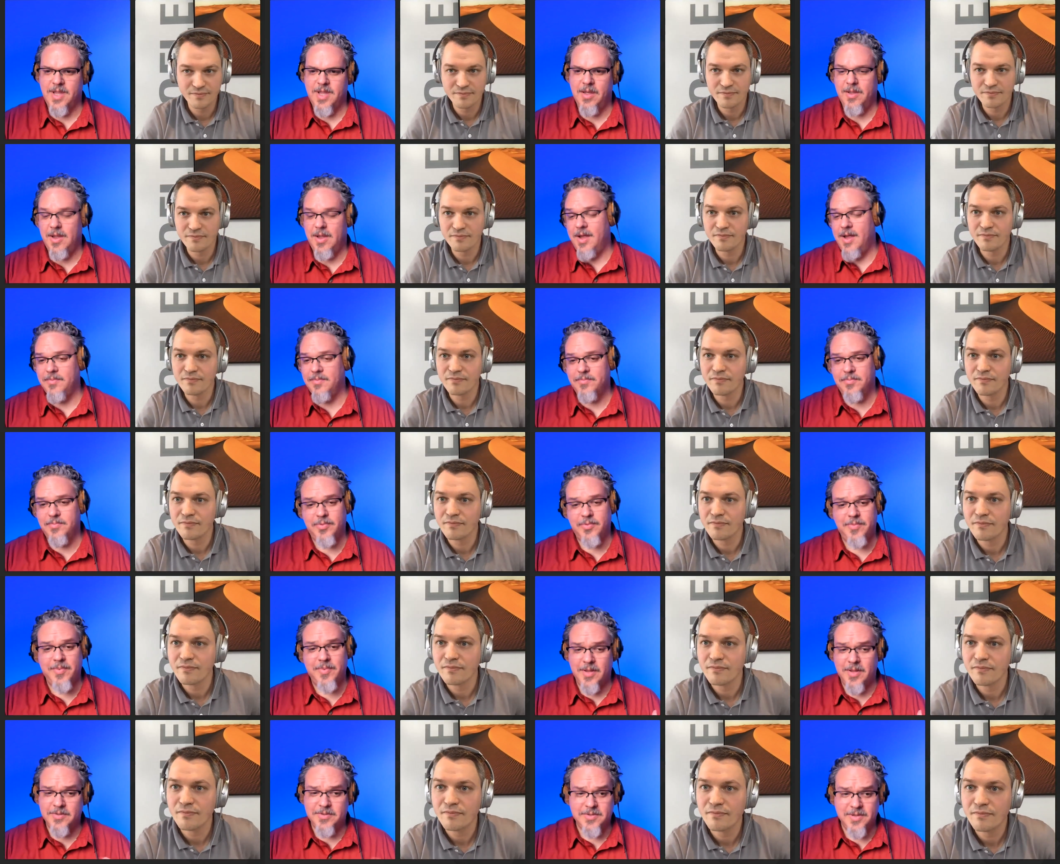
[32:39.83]
Speaker 1: Was,
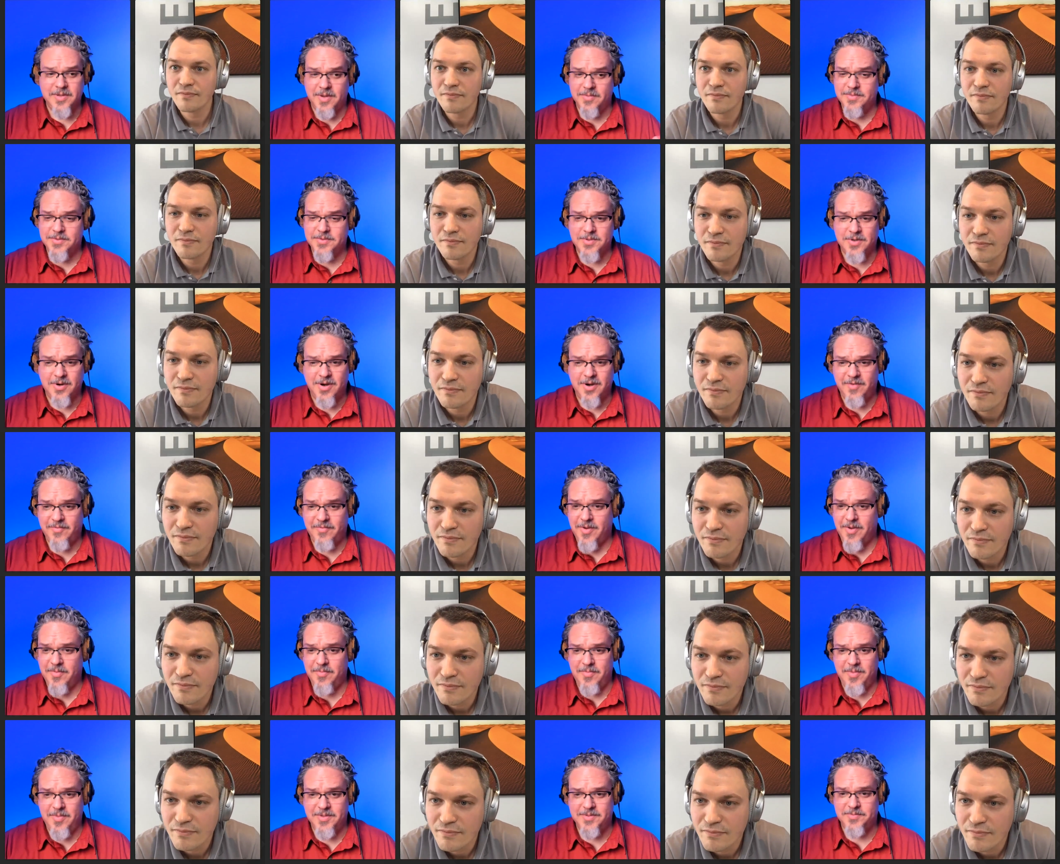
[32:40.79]
I
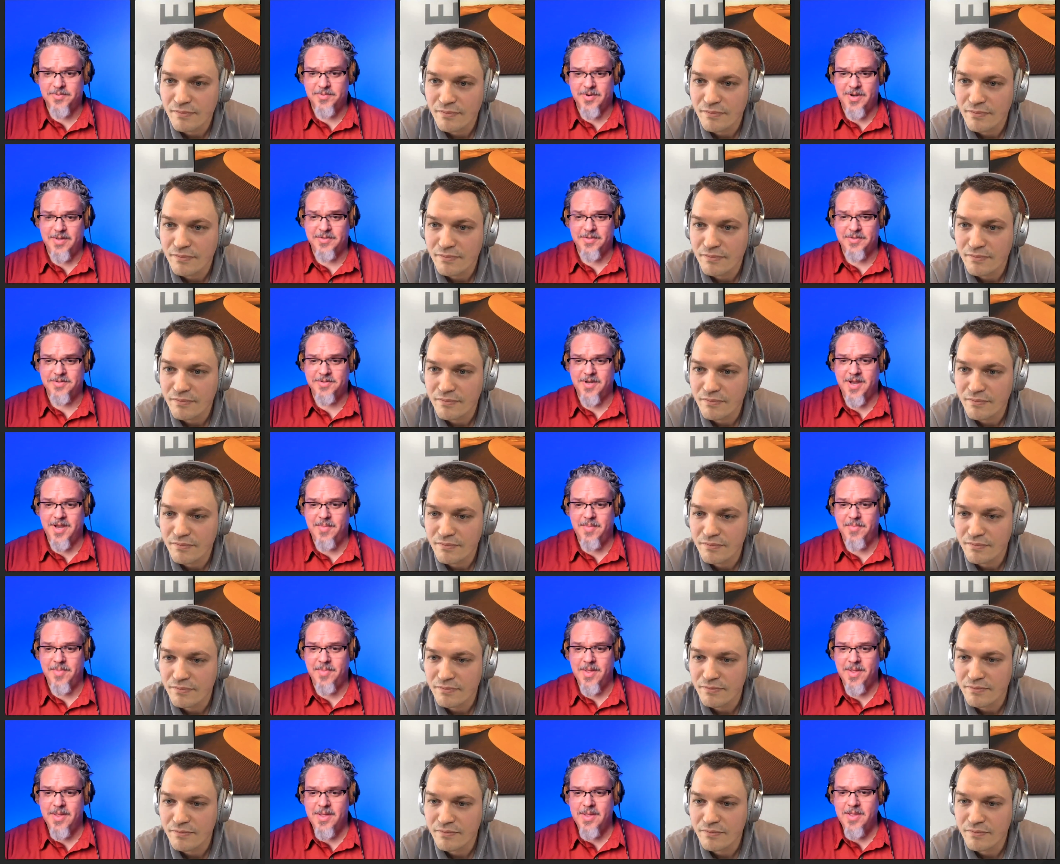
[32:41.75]
pronounce. I'm sorry if I
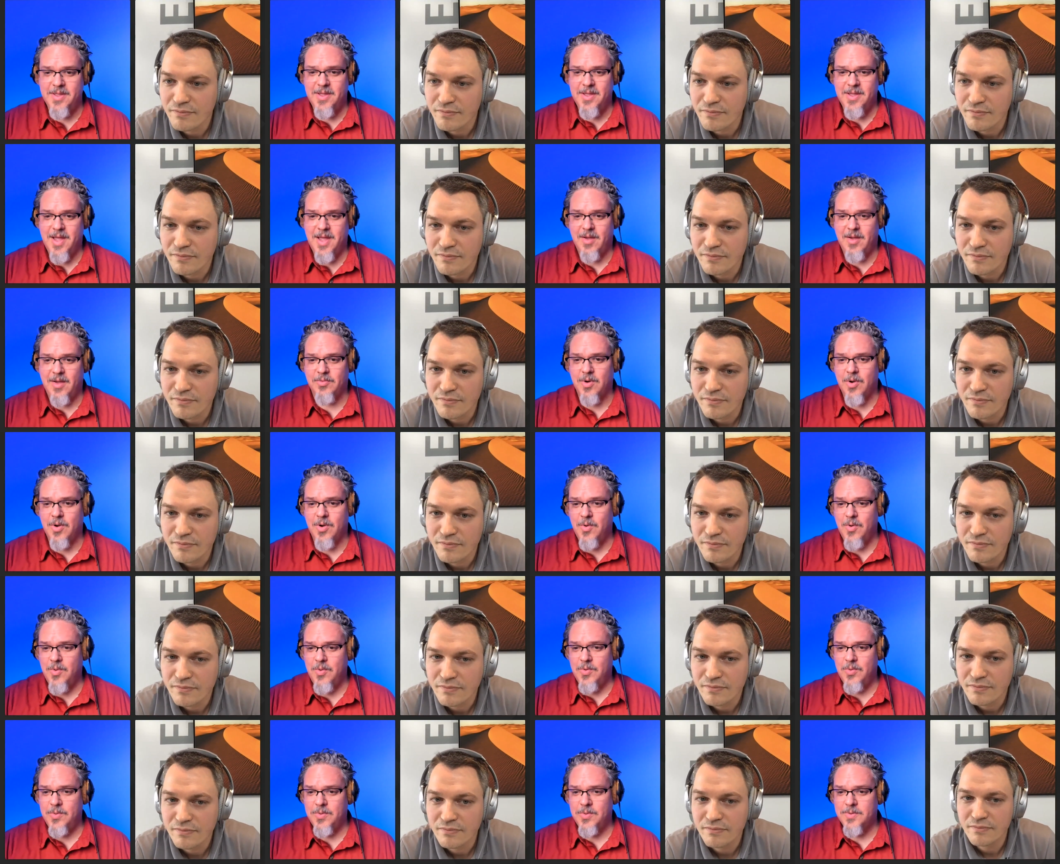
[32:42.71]
mispronounce your name.
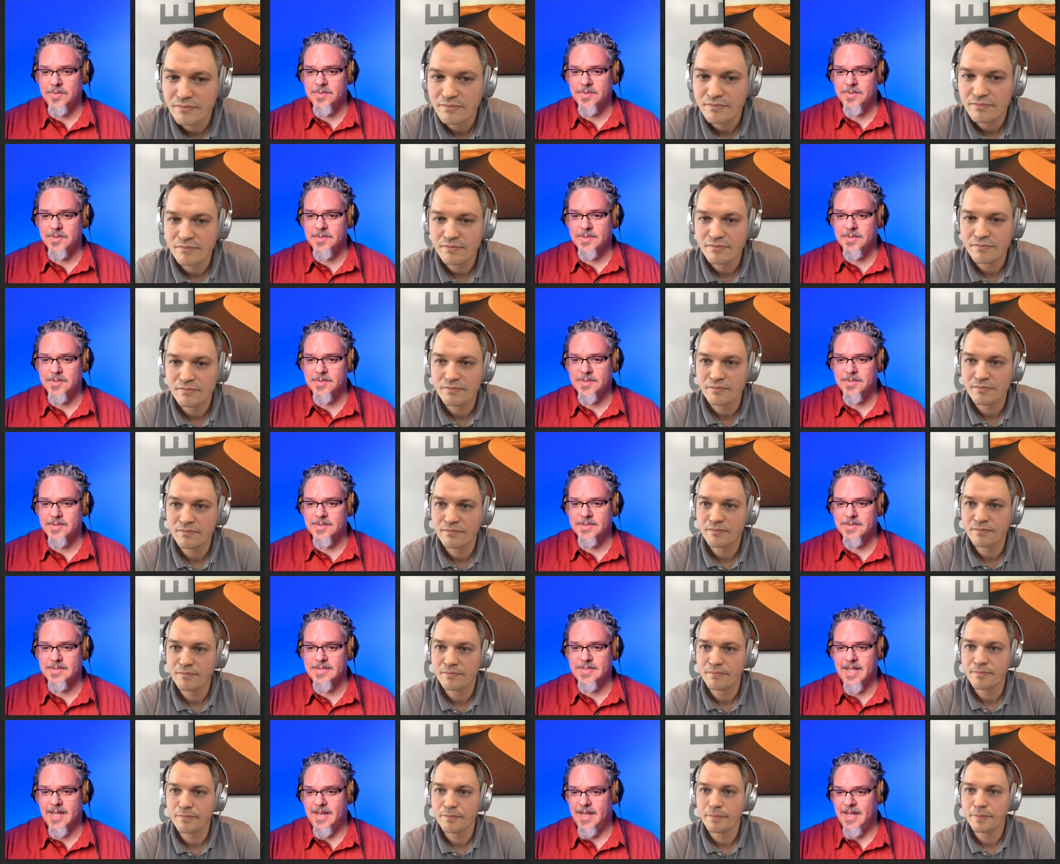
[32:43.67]

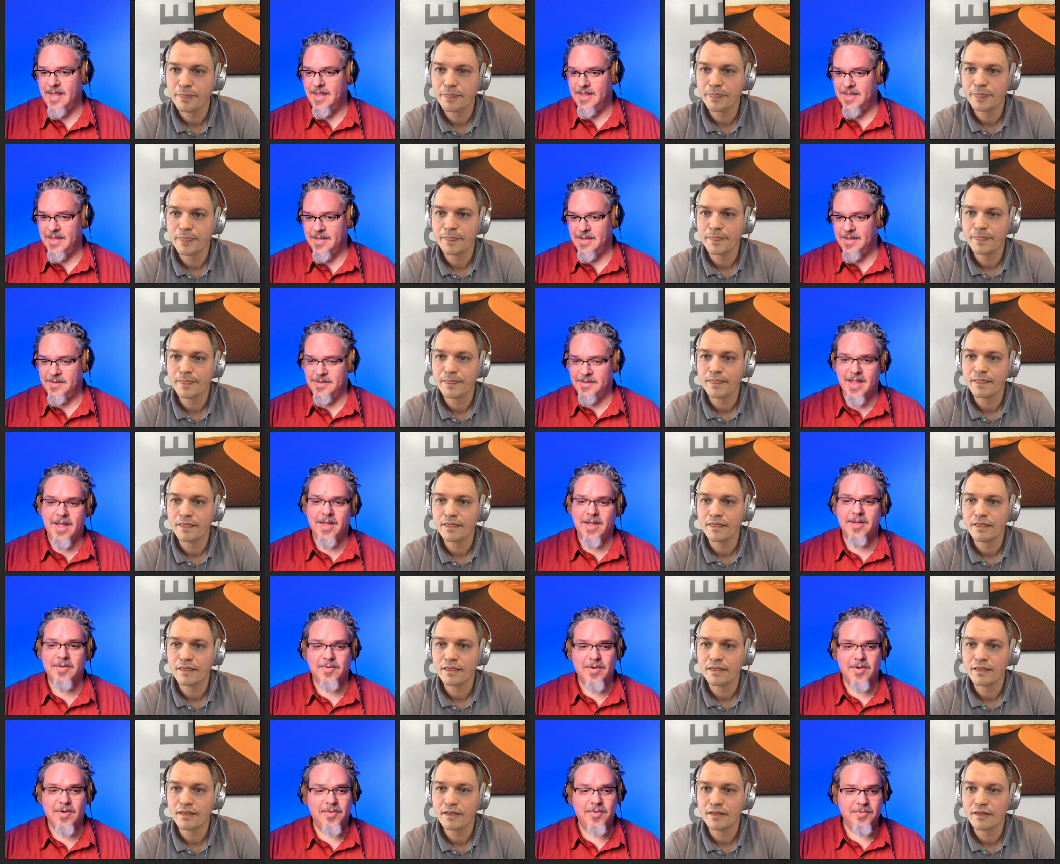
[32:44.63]
Haro
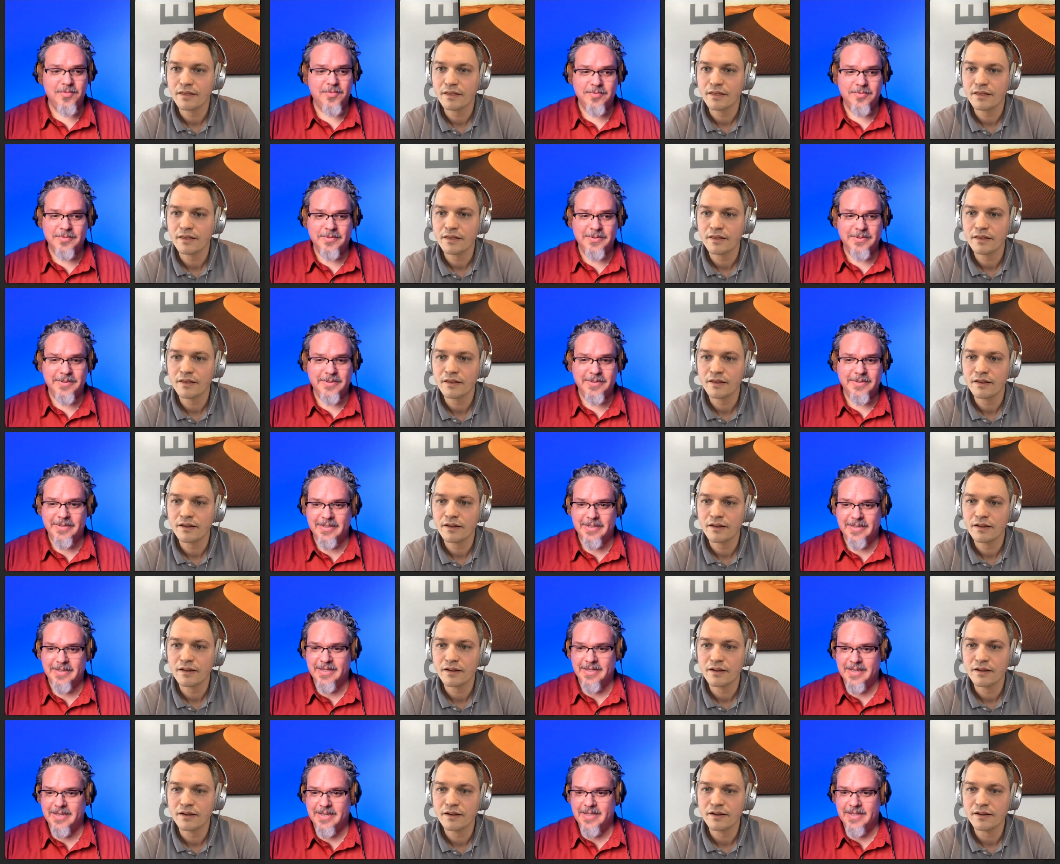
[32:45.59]
Tanel. Yeah,
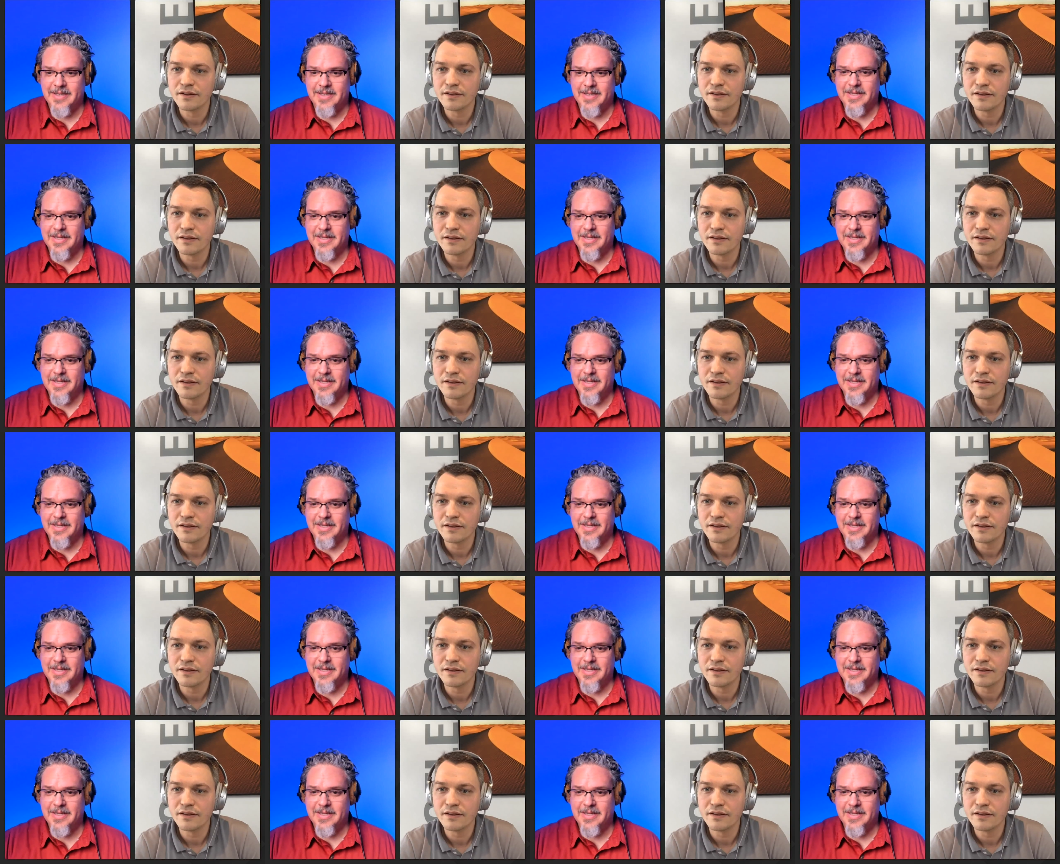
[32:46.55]
Haro.